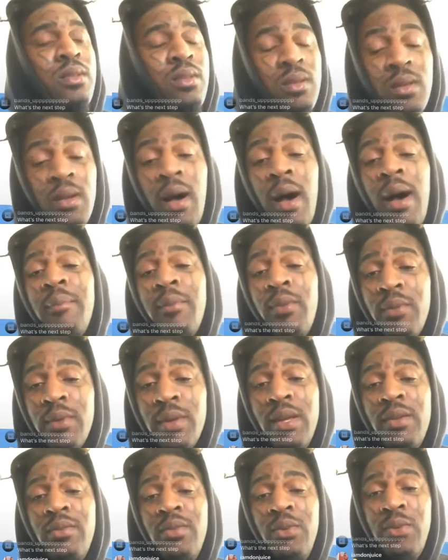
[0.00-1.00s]
I'm gonna
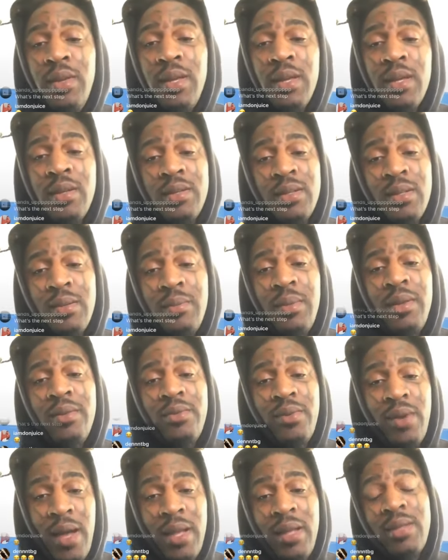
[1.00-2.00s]
give you niggas some
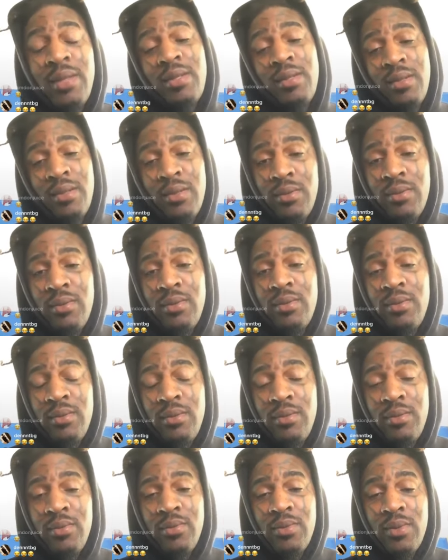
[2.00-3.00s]
advice.
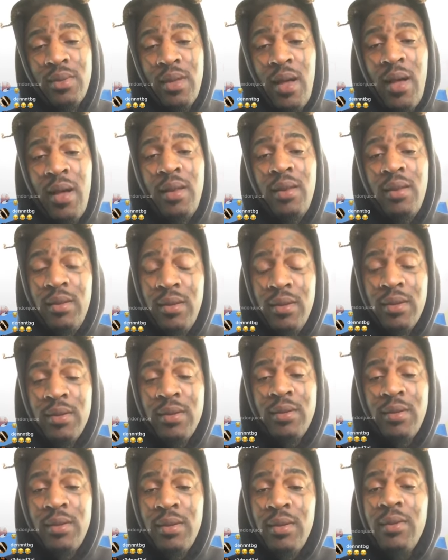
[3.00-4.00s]
God, look,
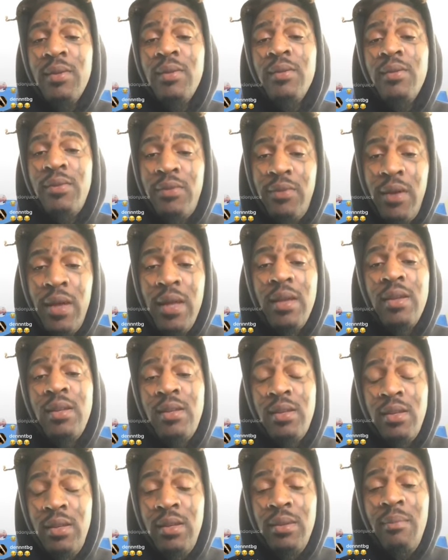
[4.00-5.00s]
fake it
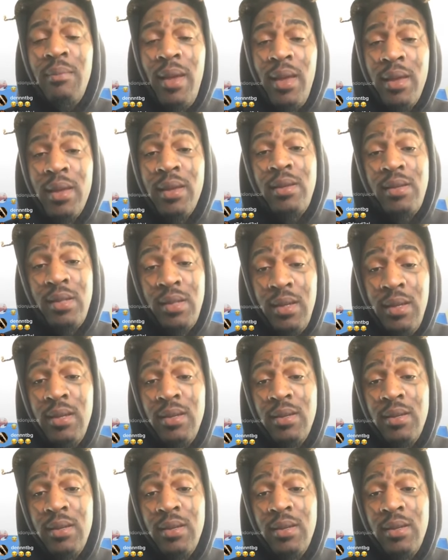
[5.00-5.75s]
till you make it, G.